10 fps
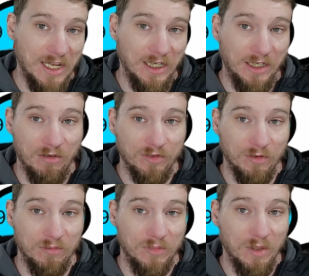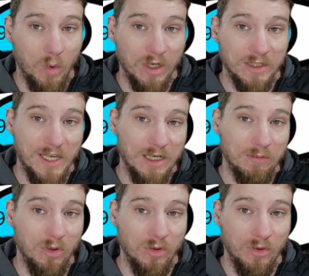They go from the more
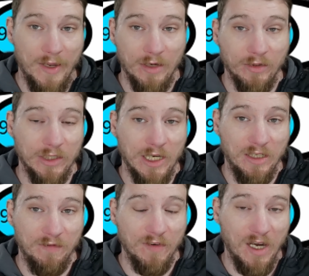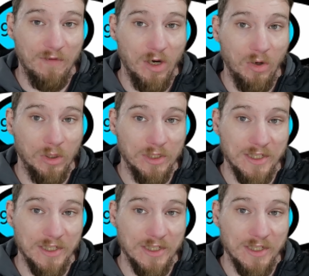attainable $895